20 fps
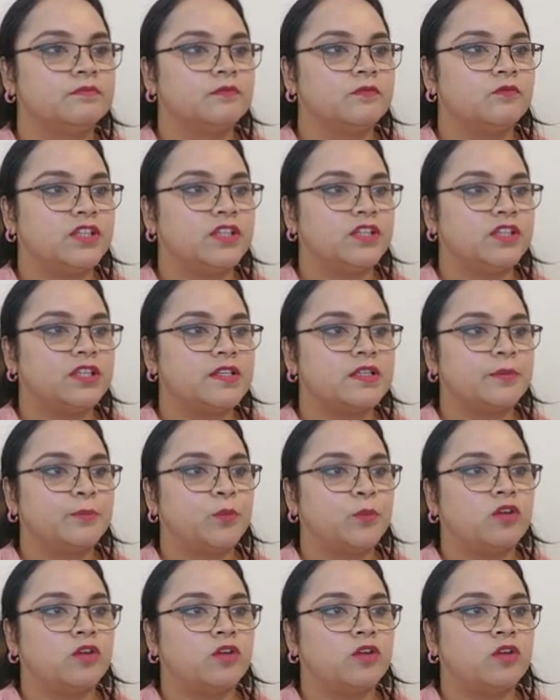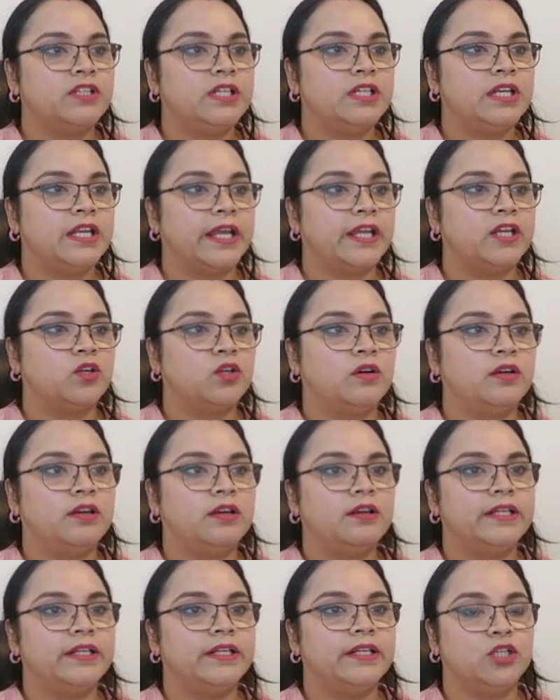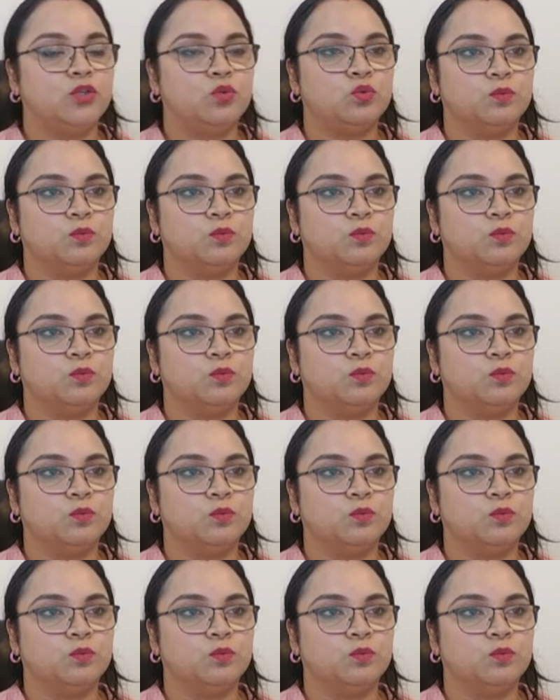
with the support of the knight on d2.